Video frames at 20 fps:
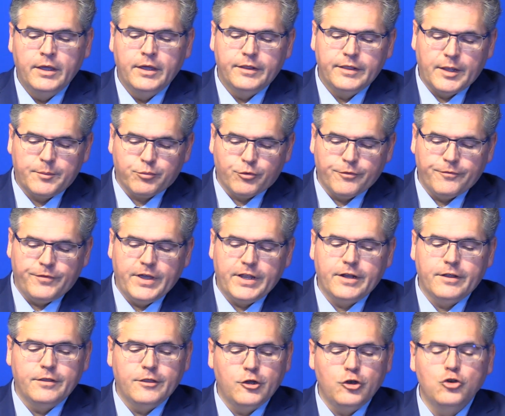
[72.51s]
that
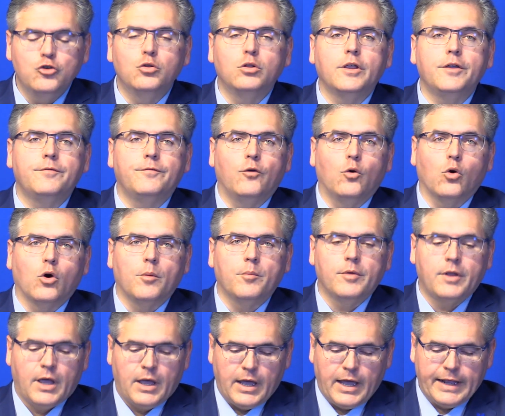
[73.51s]
prevented the newly
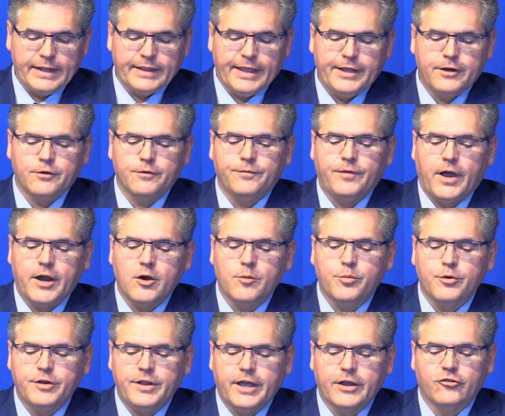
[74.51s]
formed Highlander Fire
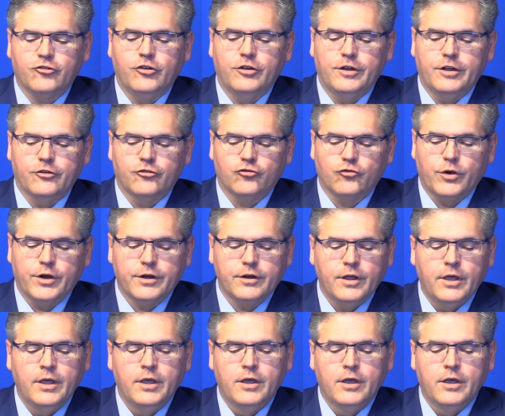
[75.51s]
Protection District